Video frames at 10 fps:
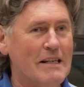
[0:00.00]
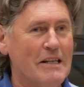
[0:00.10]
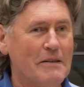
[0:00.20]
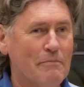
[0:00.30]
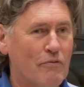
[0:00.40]

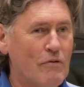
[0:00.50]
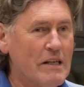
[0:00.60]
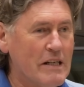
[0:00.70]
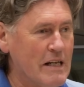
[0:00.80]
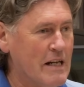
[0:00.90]
It's
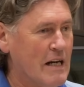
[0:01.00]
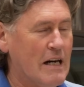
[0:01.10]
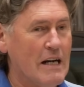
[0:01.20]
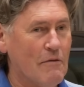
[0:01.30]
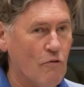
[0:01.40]
pretty
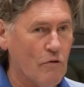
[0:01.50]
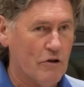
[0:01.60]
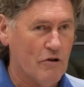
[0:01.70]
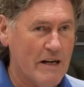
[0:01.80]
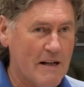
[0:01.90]

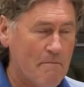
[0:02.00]
eye-watering.